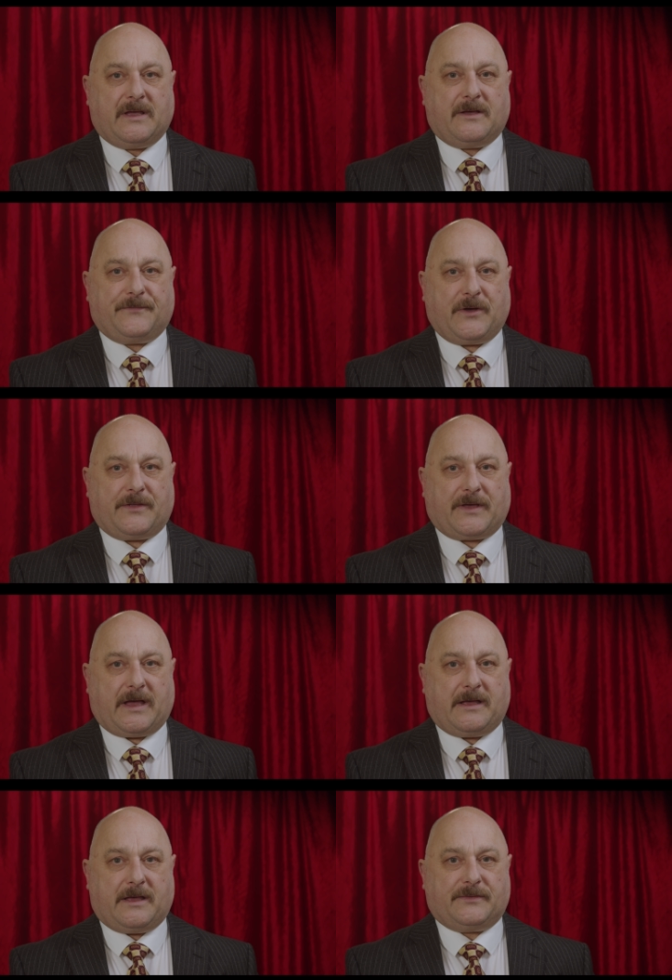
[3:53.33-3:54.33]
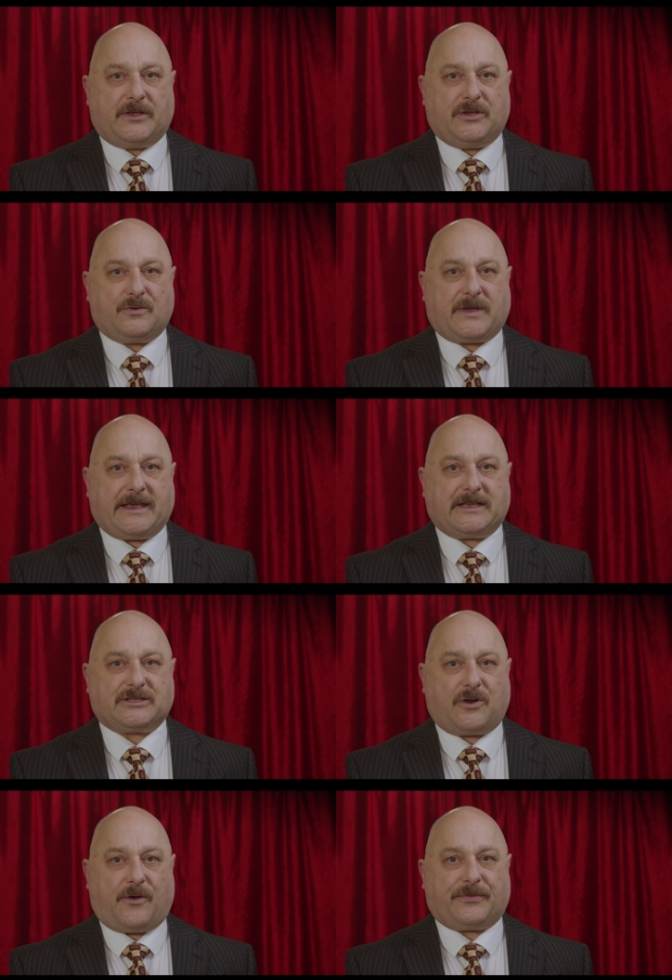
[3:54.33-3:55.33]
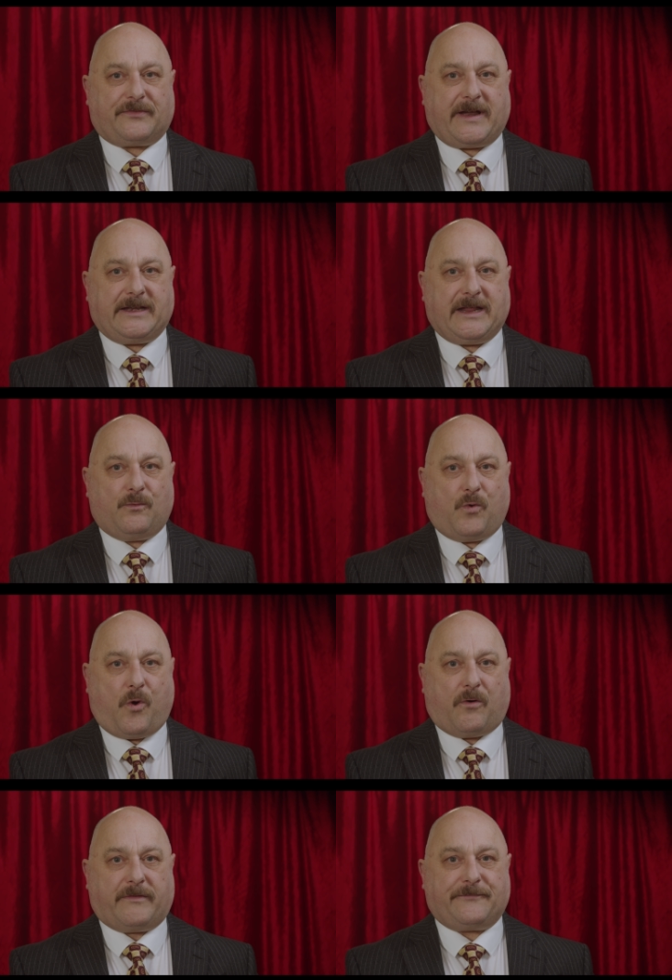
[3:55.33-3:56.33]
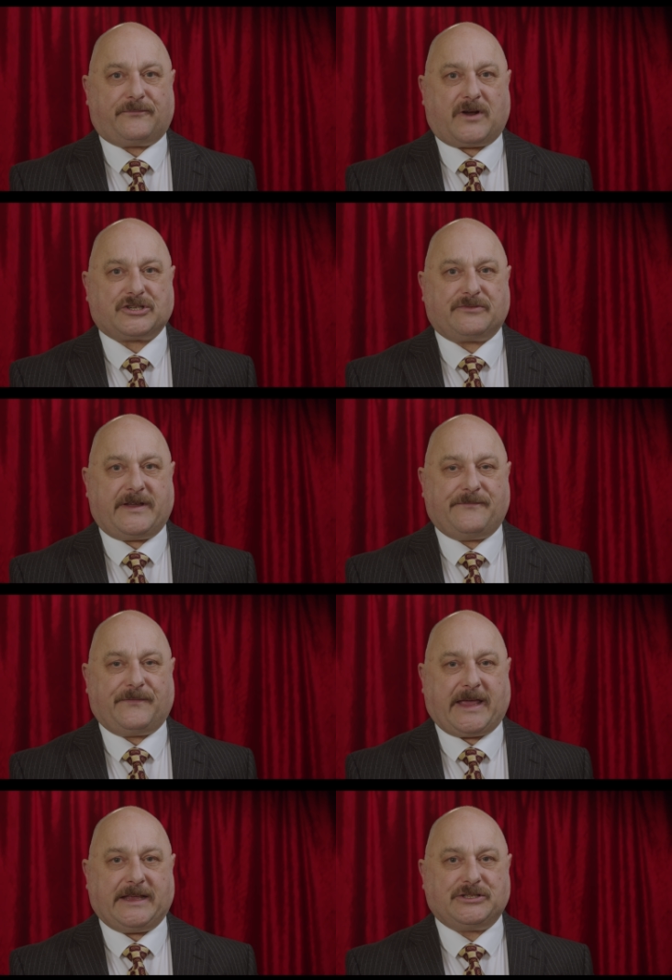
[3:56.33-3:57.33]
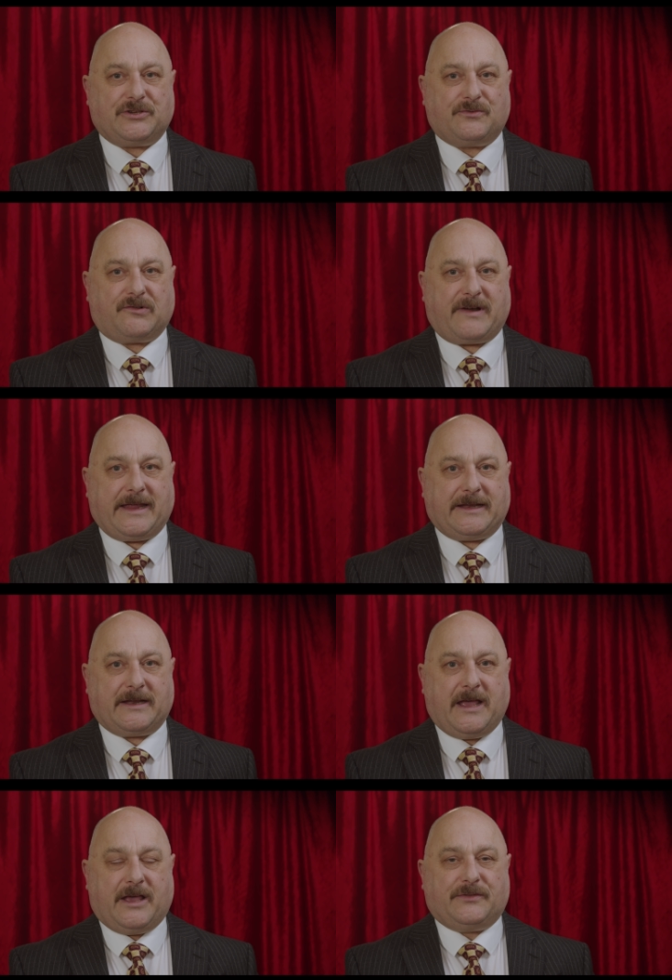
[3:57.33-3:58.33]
Further, the UK is not threatening war if Russia invades Ukraine.